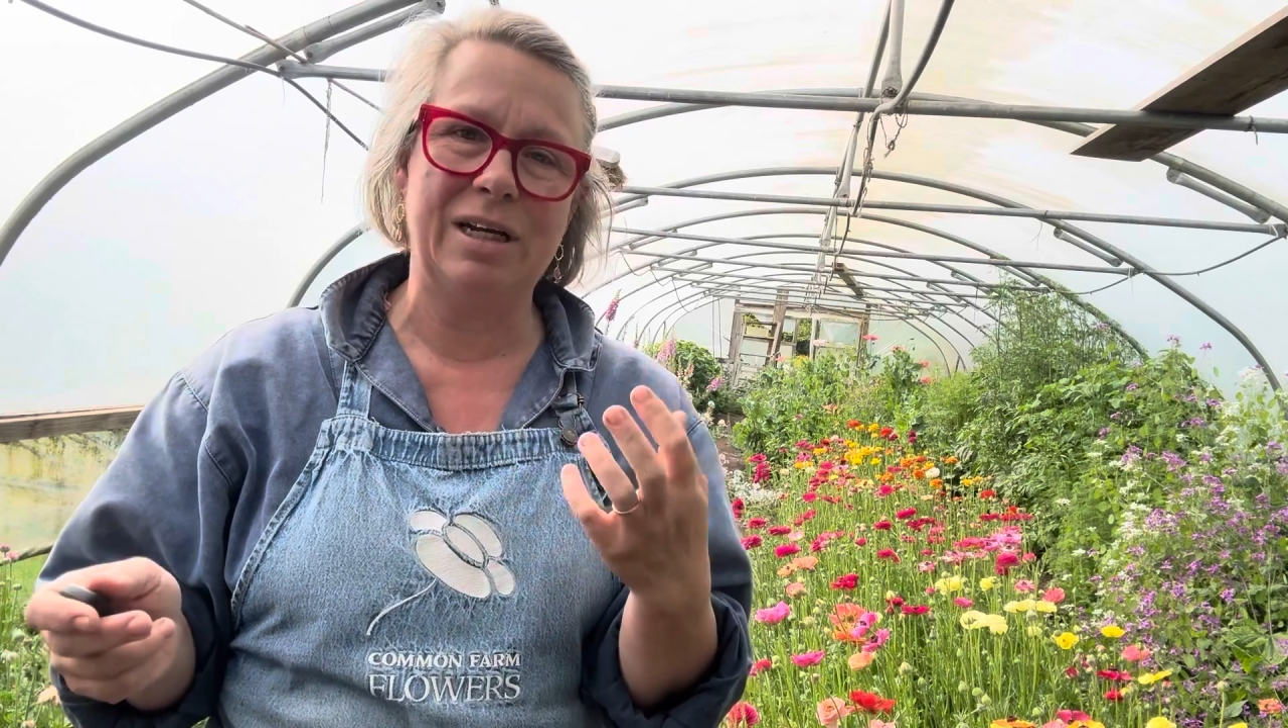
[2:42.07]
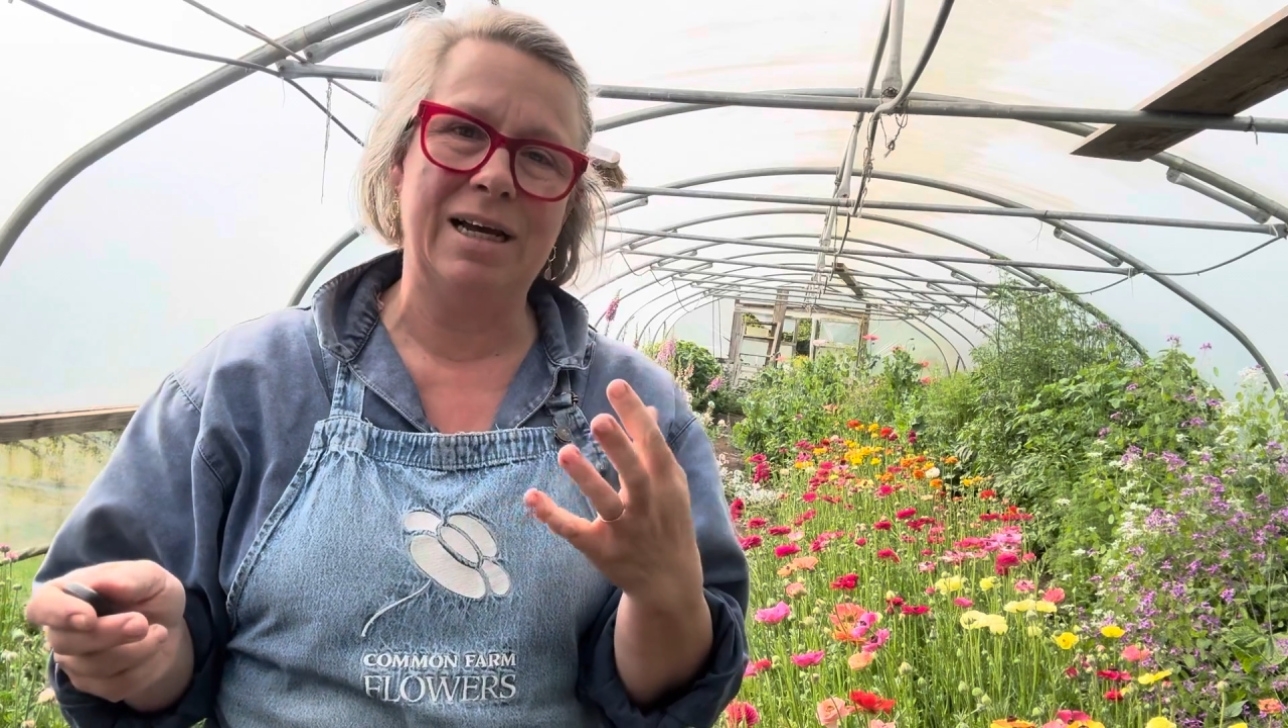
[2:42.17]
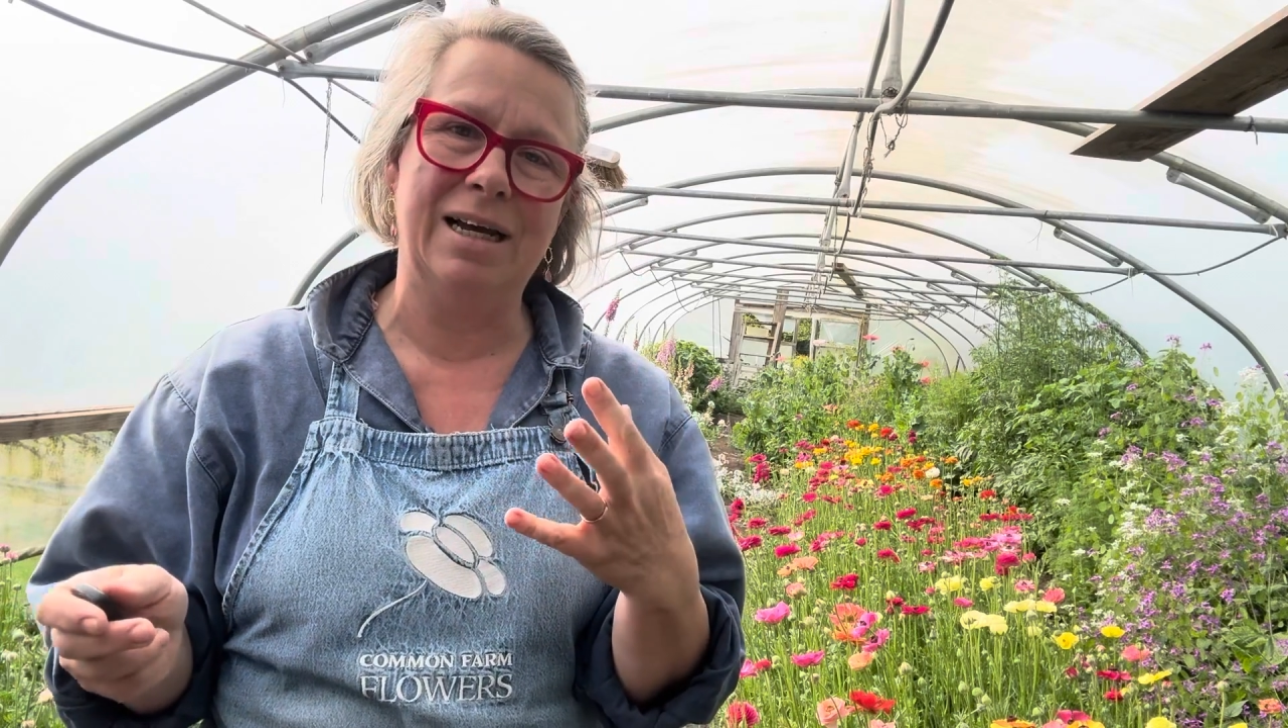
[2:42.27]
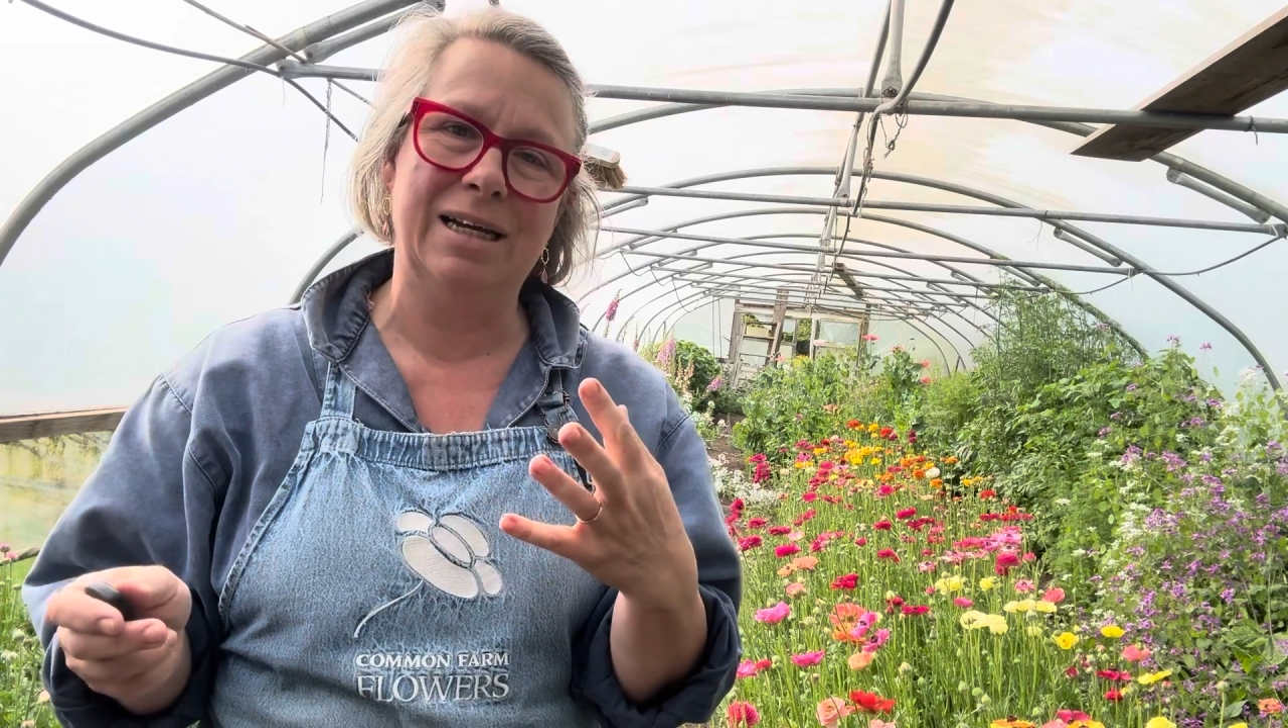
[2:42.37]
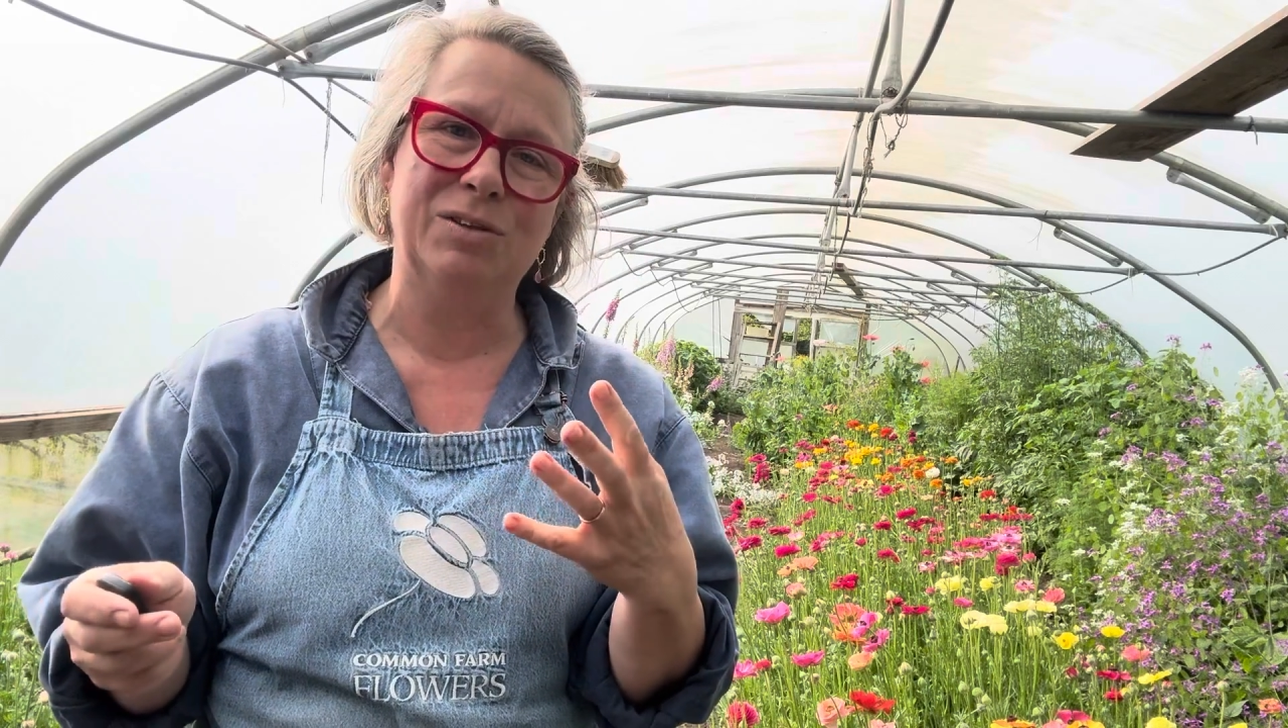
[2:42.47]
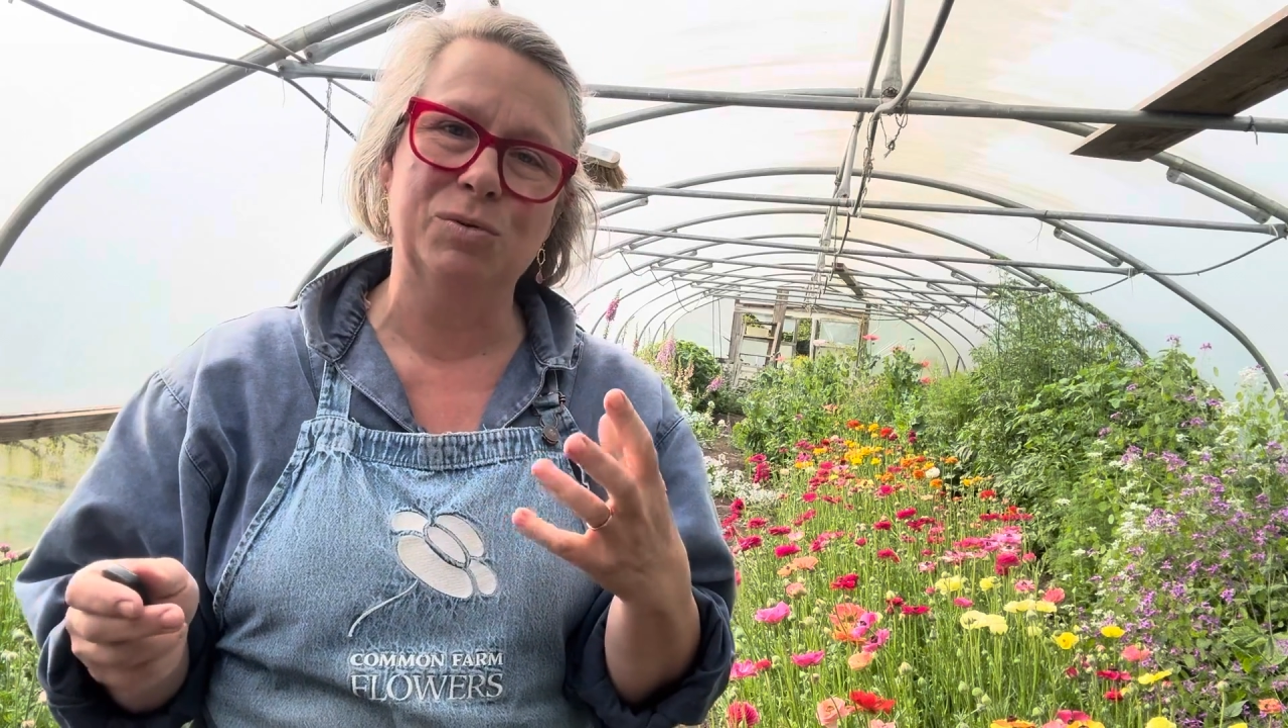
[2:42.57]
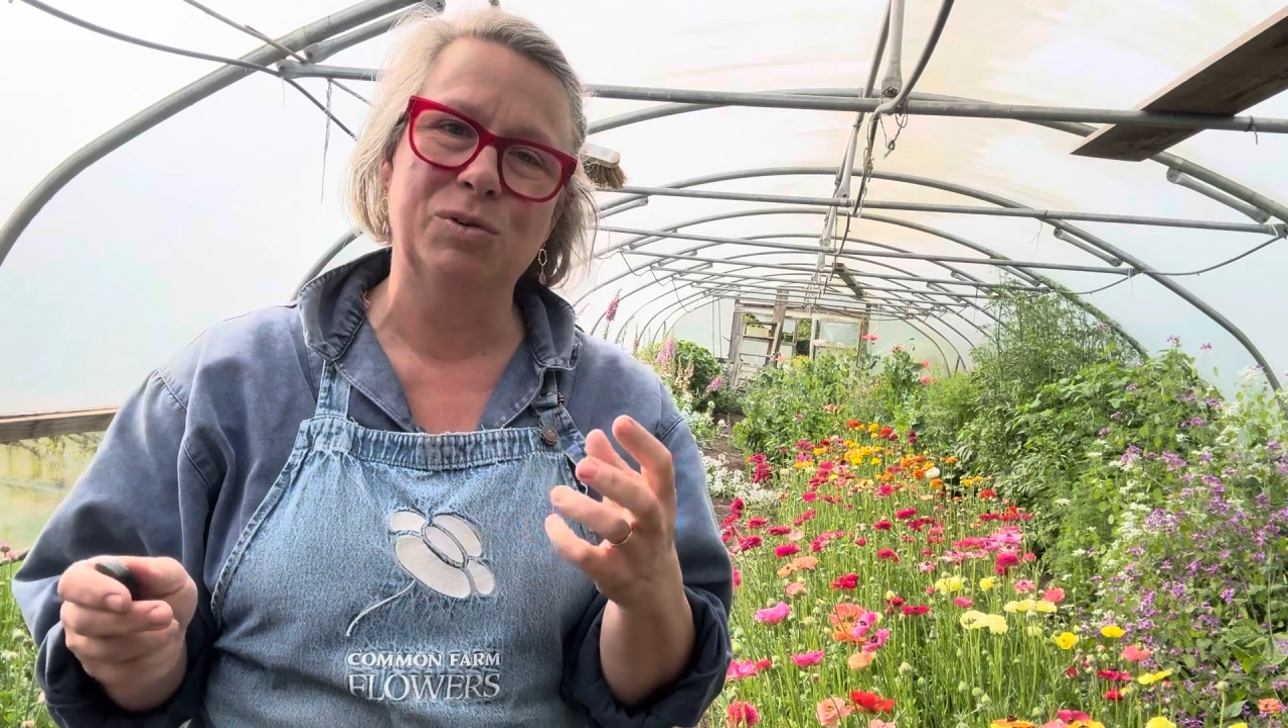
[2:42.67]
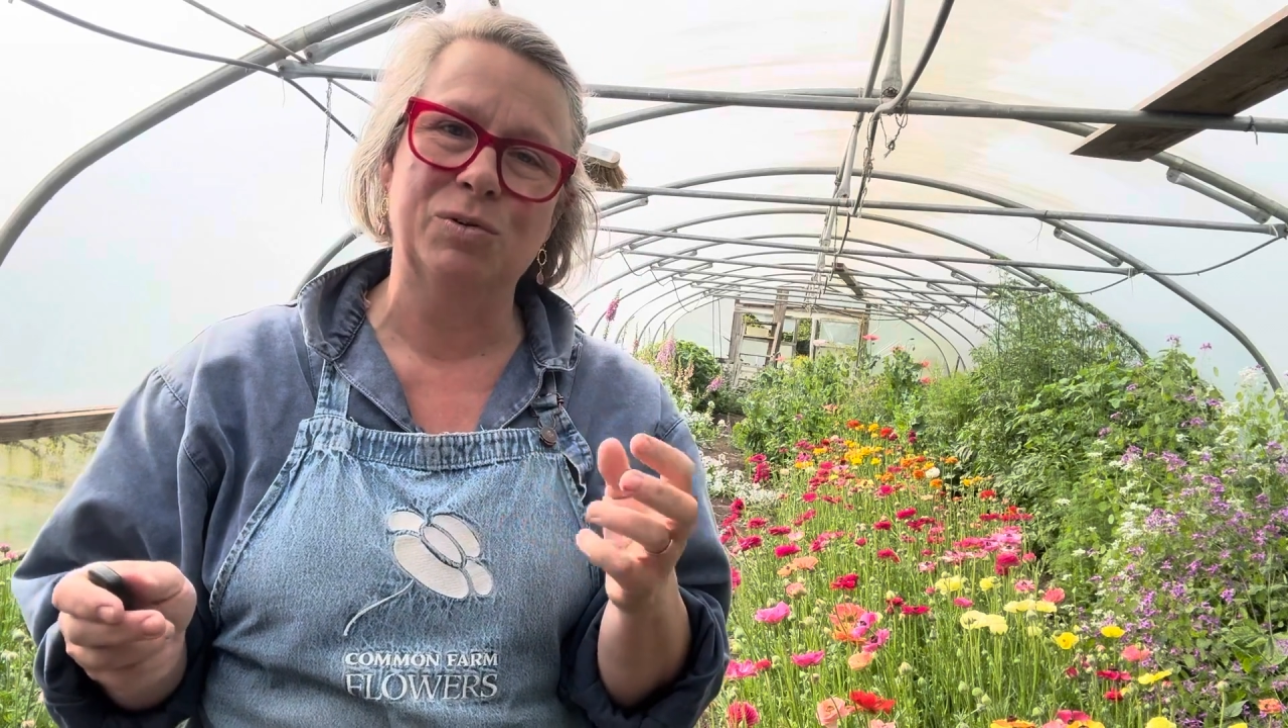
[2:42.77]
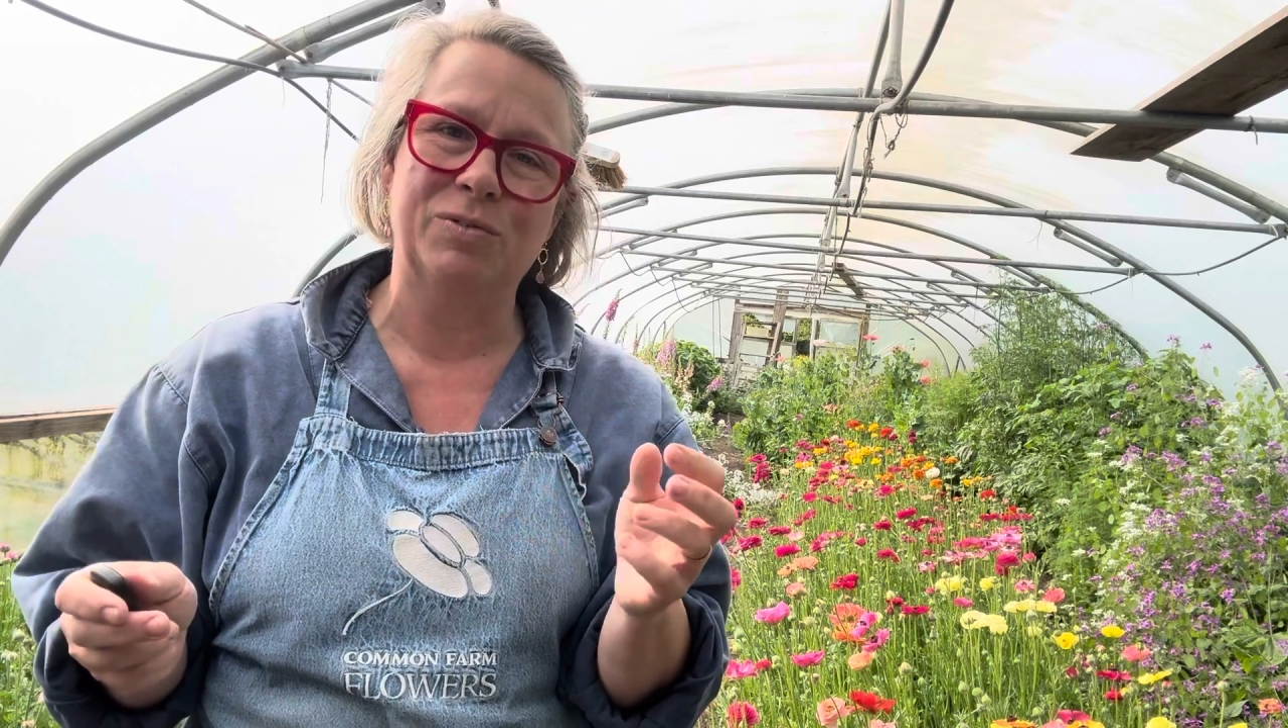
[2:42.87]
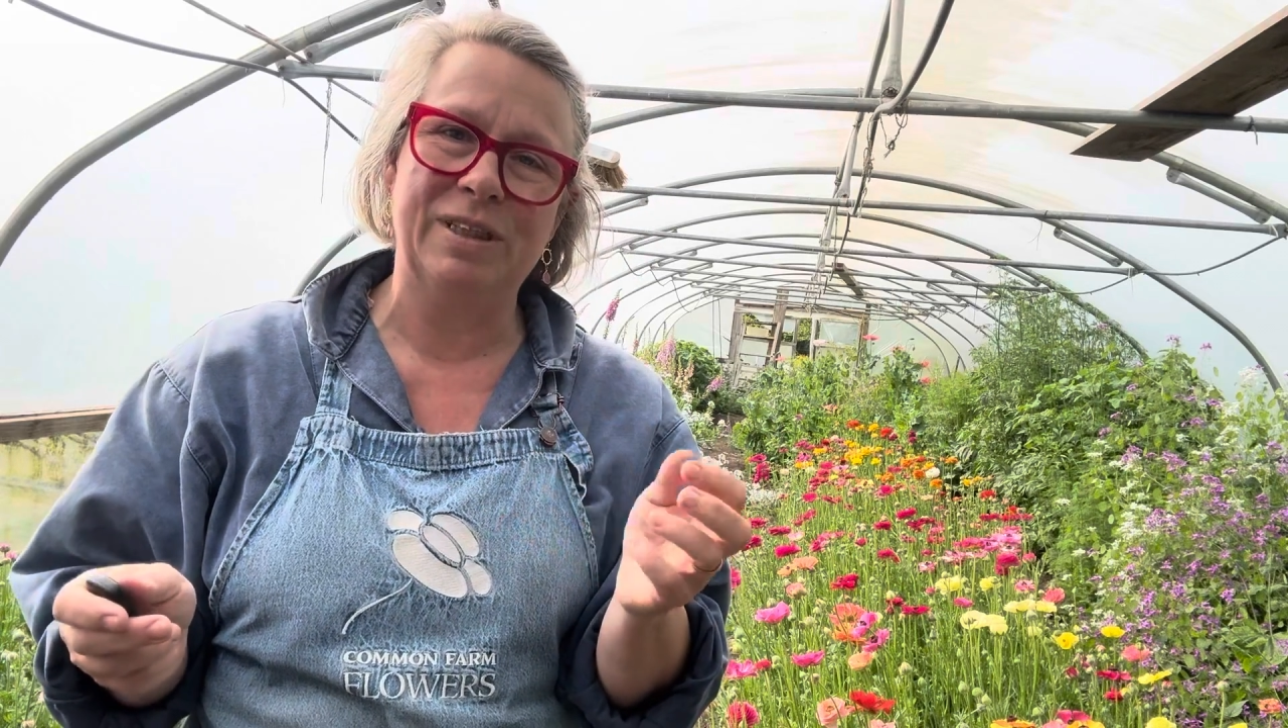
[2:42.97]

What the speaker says: and all sorts